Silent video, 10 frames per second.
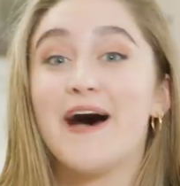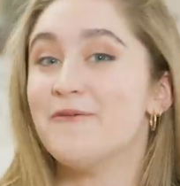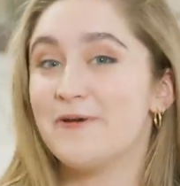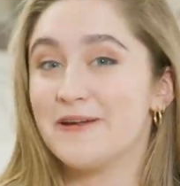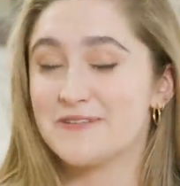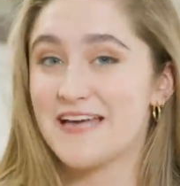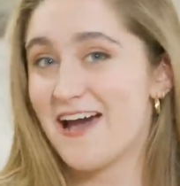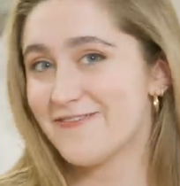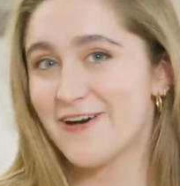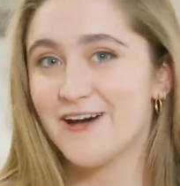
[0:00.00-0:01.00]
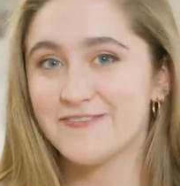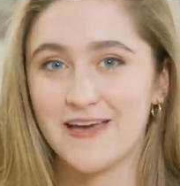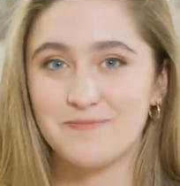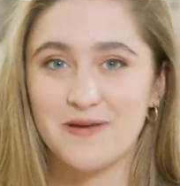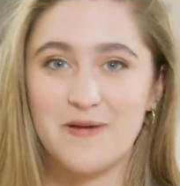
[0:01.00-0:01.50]
But when it was half off
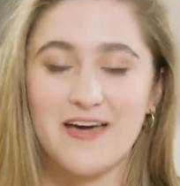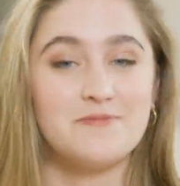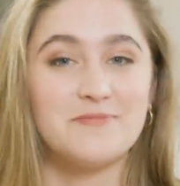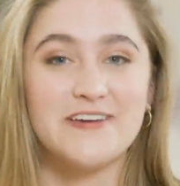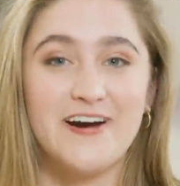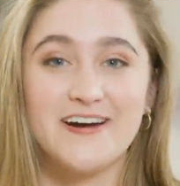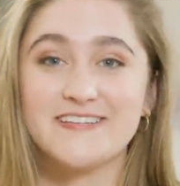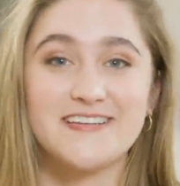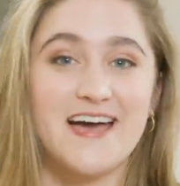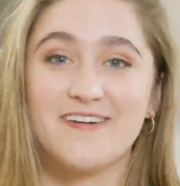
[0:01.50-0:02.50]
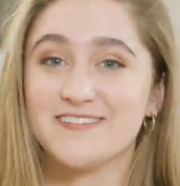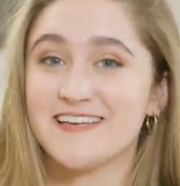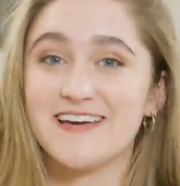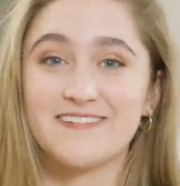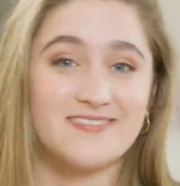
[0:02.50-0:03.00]
at Bed Bath & Beyond, I was
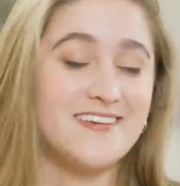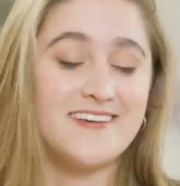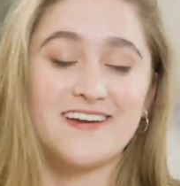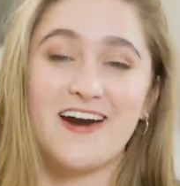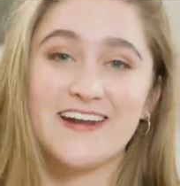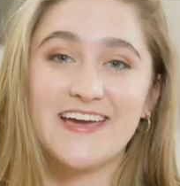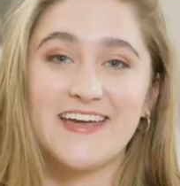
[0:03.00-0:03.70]
like, gotta